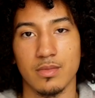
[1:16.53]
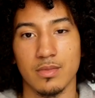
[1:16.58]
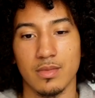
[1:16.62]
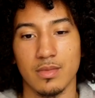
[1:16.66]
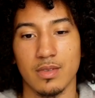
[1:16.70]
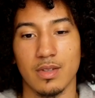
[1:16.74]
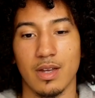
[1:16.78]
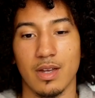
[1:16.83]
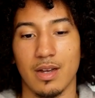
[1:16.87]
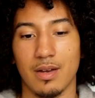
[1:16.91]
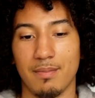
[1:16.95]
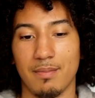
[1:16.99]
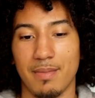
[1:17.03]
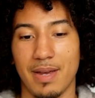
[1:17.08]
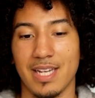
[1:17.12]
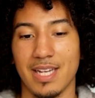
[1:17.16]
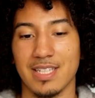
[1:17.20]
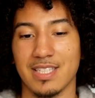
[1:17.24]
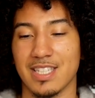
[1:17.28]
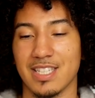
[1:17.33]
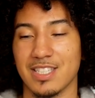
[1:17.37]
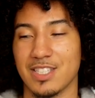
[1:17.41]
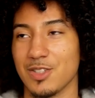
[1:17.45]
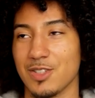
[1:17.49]

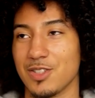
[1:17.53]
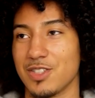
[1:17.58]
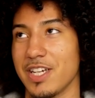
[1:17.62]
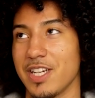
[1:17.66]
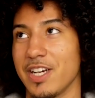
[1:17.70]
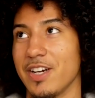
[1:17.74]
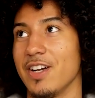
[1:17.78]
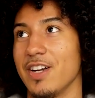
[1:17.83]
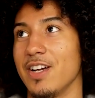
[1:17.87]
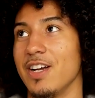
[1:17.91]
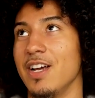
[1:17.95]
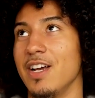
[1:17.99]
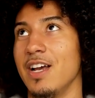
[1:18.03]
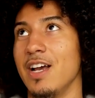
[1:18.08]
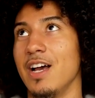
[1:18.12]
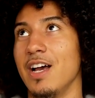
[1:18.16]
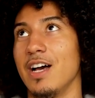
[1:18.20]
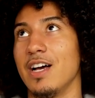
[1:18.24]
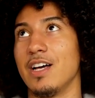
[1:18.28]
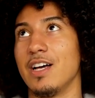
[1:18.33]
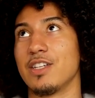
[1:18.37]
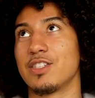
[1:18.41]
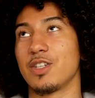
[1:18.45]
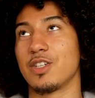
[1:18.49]
Amazing. So Sarah,
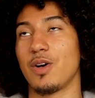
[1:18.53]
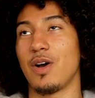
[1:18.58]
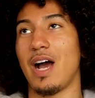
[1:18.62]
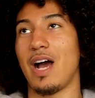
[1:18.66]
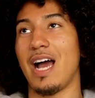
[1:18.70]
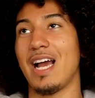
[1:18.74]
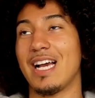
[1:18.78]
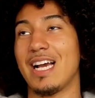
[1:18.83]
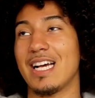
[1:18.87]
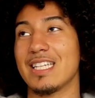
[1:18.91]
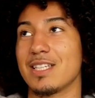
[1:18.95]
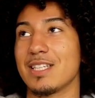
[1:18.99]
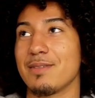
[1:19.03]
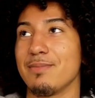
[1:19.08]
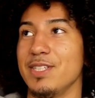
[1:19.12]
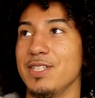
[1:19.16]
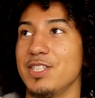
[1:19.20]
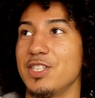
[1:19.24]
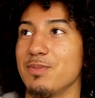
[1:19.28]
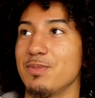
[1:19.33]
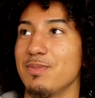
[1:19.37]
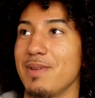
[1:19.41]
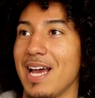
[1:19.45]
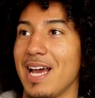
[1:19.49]
so I got to meet
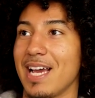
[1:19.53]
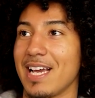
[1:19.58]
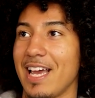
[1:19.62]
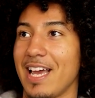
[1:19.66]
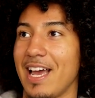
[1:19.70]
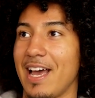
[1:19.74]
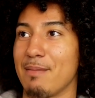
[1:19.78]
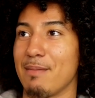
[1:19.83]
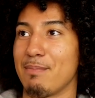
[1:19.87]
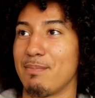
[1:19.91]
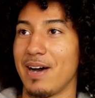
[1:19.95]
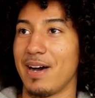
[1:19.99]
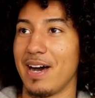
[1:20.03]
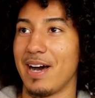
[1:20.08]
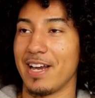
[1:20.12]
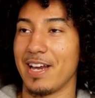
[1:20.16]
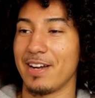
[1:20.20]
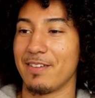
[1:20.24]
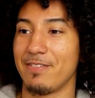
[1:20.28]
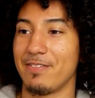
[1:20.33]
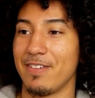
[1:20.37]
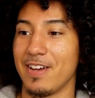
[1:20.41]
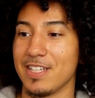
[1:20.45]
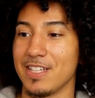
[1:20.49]
you back at
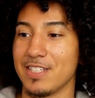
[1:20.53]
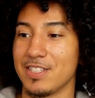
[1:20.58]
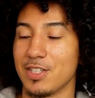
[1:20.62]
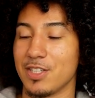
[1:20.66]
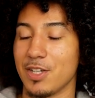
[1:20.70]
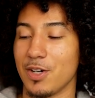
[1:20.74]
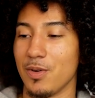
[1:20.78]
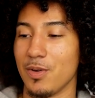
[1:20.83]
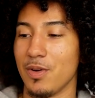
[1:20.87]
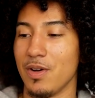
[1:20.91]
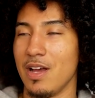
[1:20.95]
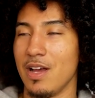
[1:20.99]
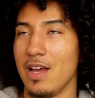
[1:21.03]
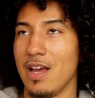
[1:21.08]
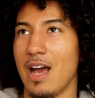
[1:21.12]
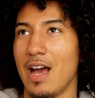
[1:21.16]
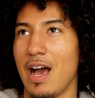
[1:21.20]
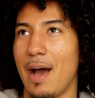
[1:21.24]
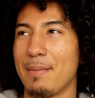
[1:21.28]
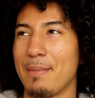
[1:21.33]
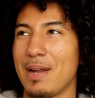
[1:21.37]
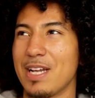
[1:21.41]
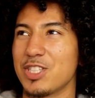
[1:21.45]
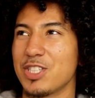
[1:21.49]
Podfest. So
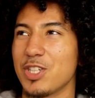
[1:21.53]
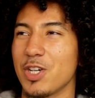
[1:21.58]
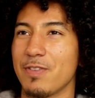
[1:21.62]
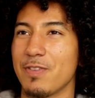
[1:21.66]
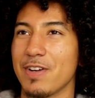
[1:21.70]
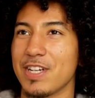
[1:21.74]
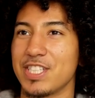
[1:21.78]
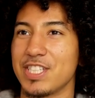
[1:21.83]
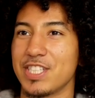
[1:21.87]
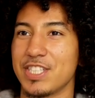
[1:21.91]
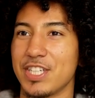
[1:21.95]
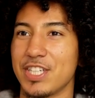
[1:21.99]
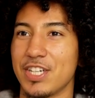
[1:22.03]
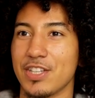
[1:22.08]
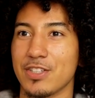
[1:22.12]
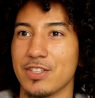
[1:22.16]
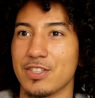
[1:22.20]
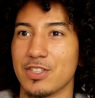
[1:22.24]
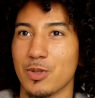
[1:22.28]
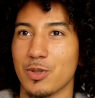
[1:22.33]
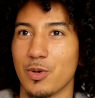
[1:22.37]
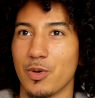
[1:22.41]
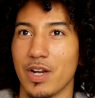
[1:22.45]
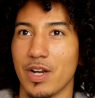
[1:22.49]
I'm not sure if I shared the
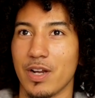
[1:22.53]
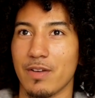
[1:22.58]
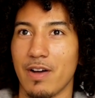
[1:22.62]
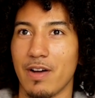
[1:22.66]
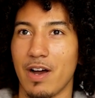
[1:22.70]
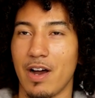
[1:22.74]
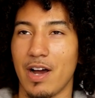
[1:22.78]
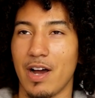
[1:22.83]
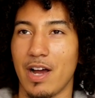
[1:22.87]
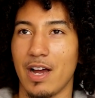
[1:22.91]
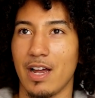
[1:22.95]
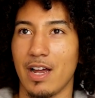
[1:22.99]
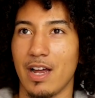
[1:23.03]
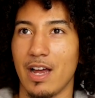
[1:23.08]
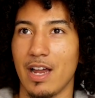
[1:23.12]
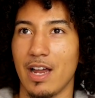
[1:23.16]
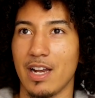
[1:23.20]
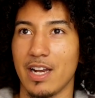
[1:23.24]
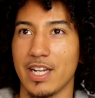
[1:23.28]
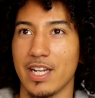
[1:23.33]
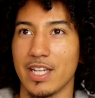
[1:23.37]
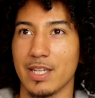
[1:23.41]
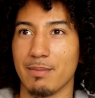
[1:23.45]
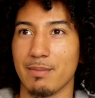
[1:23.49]
story of how I
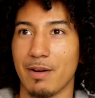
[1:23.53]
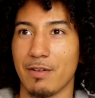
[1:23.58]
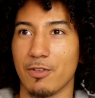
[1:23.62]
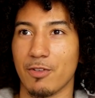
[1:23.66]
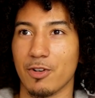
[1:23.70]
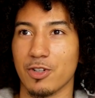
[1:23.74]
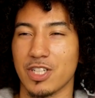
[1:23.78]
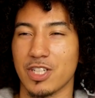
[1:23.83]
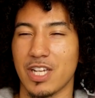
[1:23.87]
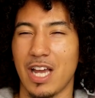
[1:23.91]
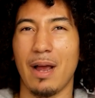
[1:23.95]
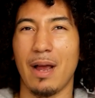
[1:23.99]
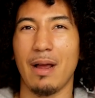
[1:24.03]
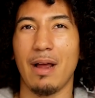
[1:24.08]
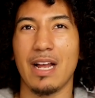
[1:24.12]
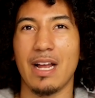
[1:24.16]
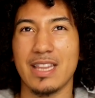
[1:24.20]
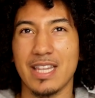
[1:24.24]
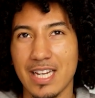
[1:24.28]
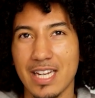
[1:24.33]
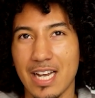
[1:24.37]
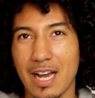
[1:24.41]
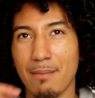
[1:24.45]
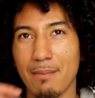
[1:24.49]
landed my first. I
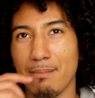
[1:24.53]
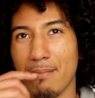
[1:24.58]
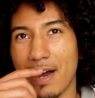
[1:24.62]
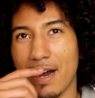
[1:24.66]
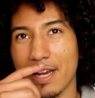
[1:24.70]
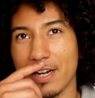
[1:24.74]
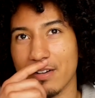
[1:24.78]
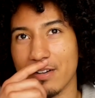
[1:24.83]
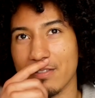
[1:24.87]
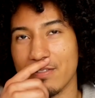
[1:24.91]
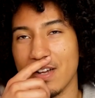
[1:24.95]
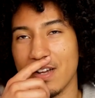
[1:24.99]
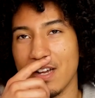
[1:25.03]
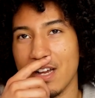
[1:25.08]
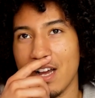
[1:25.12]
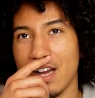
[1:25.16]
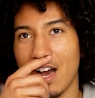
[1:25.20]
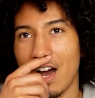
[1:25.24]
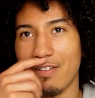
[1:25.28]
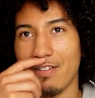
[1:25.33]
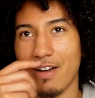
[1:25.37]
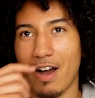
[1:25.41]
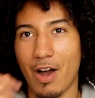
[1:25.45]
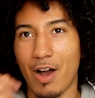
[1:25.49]
think I might have
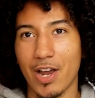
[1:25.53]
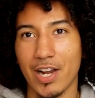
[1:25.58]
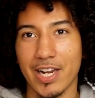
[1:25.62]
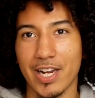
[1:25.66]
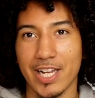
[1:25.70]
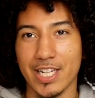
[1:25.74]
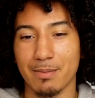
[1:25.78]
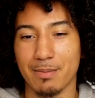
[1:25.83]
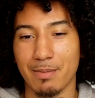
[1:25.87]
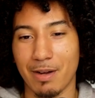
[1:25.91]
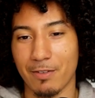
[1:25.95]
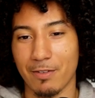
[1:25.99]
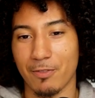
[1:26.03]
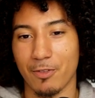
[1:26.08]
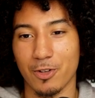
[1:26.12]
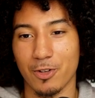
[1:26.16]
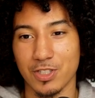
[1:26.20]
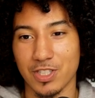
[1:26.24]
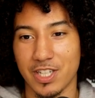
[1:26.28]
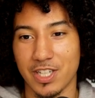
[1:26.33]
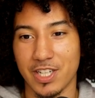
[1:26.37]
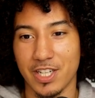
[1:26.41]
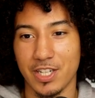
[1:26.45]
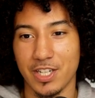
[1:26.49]
of how I landed my
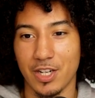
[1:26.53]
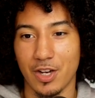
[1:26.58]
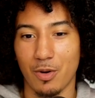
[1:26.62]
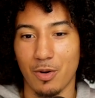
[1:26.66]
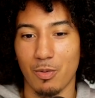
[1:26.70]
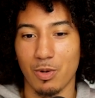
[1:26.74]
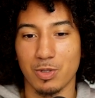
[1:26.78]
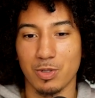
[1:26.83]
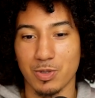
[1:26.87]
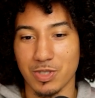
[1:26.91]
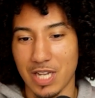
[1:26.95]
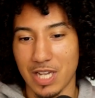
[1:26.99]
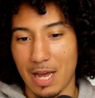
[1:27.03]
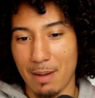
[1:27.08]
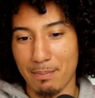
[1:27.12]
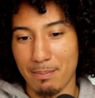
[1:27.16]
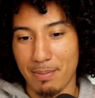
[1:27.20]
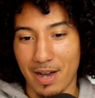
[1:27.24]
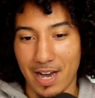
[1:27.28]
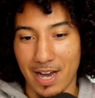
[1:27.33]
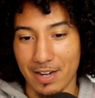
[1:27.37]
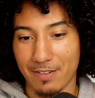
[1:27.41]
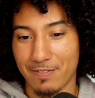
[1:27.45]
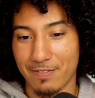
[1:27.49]
first keynote, which was at
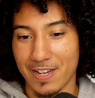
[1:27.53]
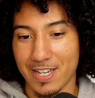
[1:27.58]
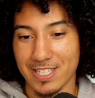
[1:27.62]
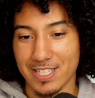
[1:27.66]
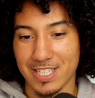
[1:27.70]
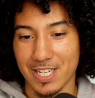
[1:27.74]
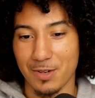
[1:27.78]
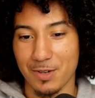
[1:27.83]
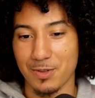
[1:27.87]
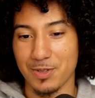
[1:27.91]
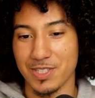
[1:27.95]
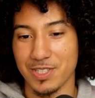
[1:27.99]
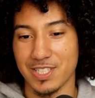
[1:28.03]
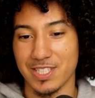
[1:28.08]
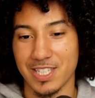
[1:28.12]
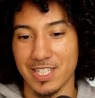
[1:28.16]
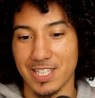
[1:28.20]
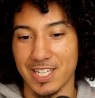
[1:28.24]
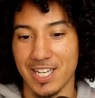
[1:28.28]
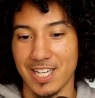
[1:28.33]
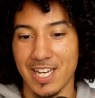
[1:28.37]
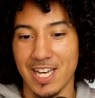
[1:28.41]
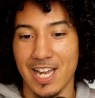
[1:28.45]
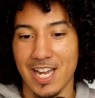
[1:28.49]
Podfest. It was
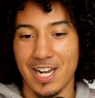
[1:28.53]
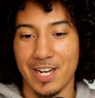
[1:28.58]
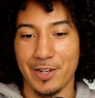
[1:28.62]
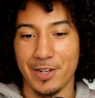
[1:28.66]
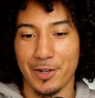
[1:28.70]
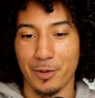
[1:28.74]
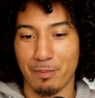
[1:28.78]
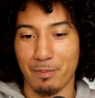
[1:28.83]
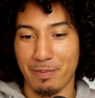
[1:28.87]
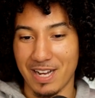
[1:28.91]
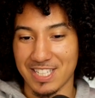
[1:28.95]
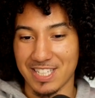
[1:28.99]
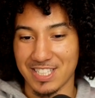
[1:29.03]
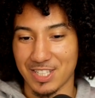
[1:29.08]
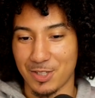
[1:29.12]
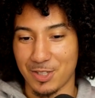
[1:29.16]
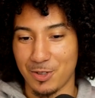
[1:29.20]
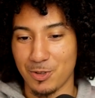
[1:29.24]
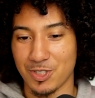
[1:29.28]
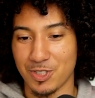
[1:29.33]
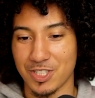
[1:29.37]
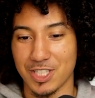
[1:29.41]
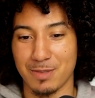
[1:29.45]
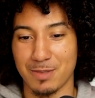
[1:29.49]
the little Pecha
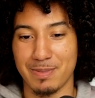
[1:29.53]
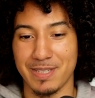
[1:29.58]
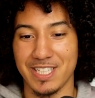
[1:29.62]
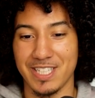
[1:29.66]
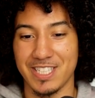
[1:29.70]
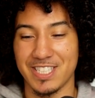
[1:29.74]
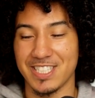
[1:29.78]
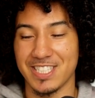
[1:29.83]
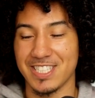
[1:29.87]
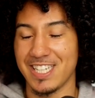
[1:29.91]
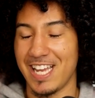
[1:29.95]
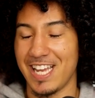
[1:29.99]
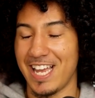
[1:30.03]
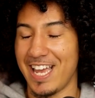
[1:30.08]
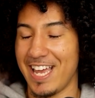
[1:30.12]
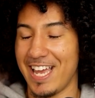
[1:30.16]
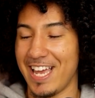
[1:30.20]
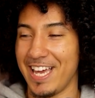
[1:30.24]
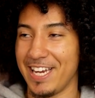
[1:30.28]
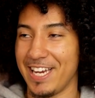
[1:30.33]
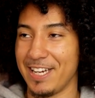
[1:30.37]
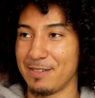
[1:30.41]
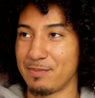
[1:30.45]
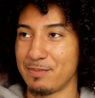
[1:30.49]
Kucha speech,
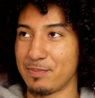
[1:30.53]
and